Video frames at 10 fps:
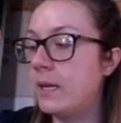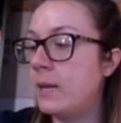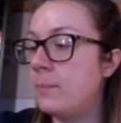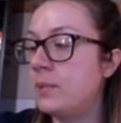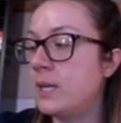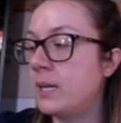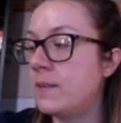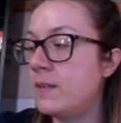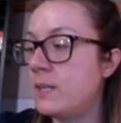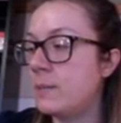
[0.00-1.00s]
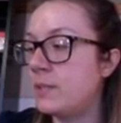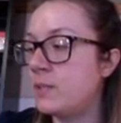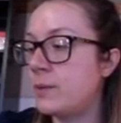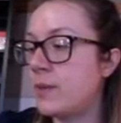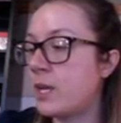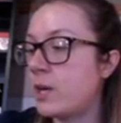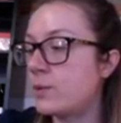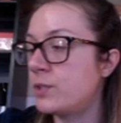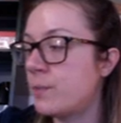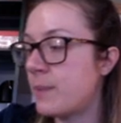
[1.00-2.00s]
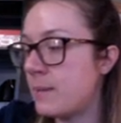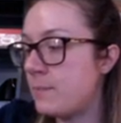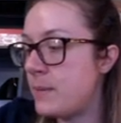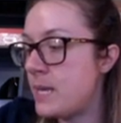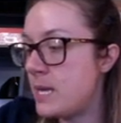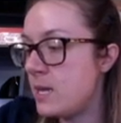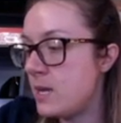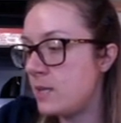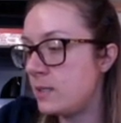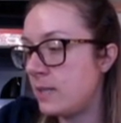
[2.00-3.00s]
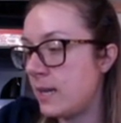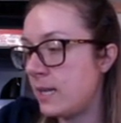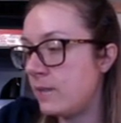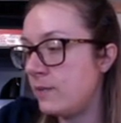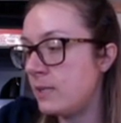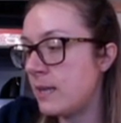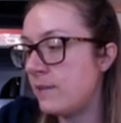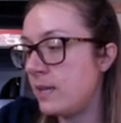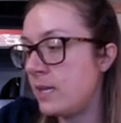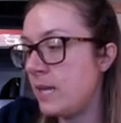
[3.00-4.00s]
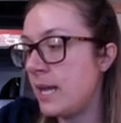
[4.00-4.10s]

and plug in the numbers where they go. So my b is negative 11,